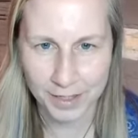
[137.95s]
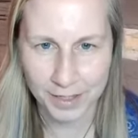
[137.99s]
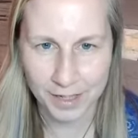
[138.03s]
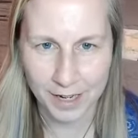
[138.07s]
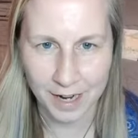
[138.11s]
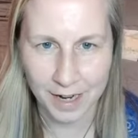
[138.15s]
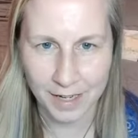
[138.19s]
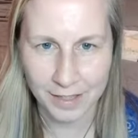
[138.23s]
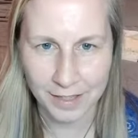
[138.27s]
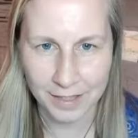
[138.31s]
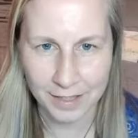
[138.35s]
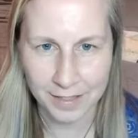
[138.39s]

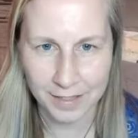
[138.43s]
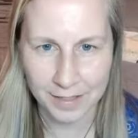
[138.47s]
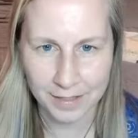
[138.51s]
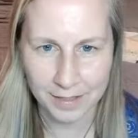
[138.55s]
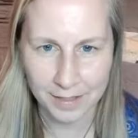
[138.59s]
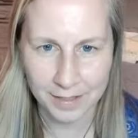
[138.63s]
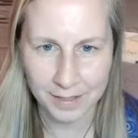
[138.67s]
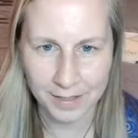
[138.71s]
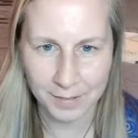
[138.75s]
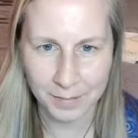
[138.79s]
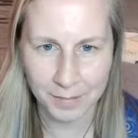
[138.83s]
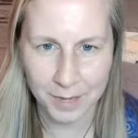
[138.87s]
Yes,
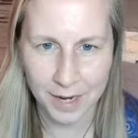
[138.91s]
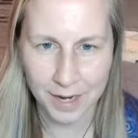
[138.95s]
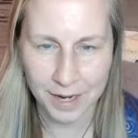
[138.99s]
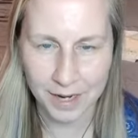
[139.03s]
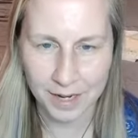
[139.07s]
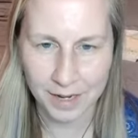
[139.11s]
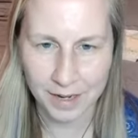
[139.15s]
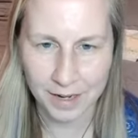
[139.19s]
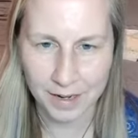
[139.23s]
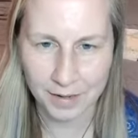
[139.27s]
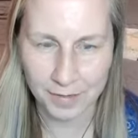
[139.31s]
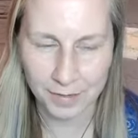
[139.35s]

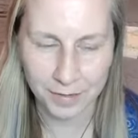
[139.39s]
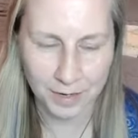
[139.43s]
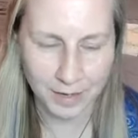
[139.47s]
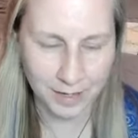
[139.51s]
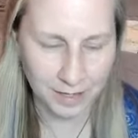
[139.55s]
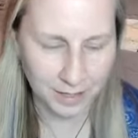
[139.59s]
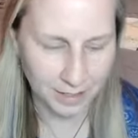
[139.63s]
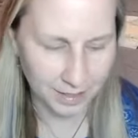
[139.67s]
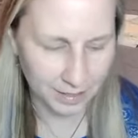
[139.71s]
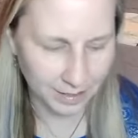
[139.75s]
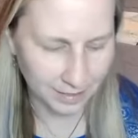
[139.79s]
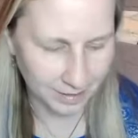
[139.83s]
many of
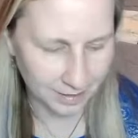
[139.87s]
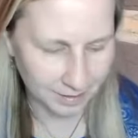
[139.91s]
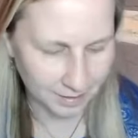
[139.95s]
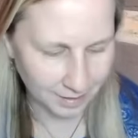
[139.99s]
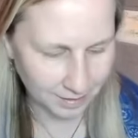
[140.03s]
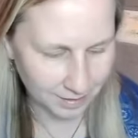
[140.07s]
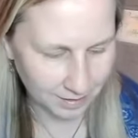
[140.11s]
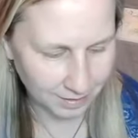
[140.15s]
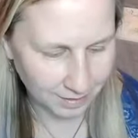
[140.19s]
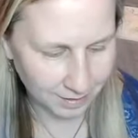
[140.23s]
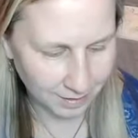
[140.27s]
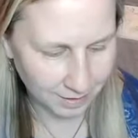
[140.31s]
us
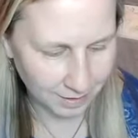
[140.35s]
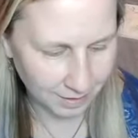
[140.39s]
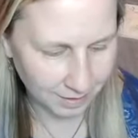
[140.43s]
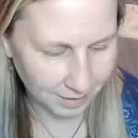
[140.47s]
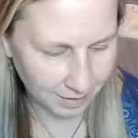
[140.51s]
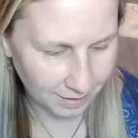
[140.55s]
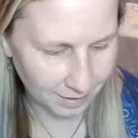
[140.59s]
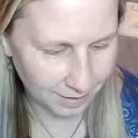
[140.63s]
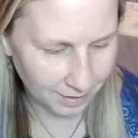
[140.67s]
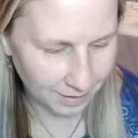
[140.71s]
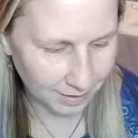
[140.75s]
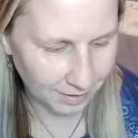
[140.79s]

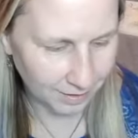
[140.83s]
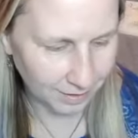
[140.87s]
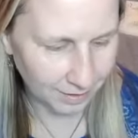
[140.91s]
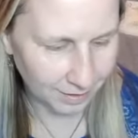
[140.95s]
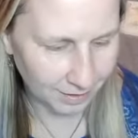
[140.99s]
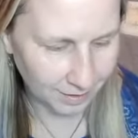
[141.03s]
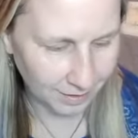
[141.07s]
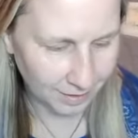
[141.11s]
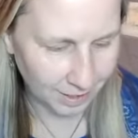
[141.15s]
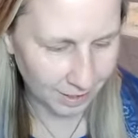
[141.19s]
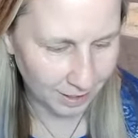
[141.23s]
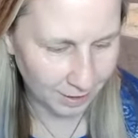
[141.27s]

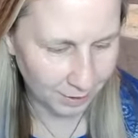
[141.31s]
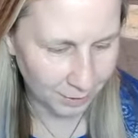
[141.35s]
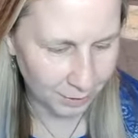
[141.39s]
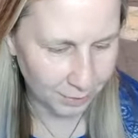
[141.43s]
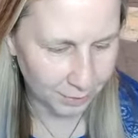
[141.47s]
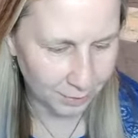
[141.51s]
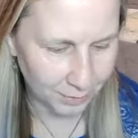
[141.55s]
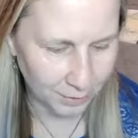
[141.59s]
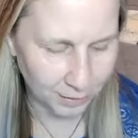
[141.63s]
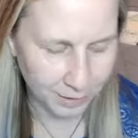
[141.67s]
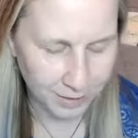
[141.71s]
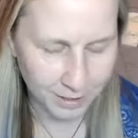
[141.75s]
are
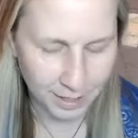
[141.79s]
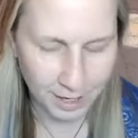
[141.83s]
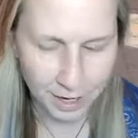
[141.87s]
introverts.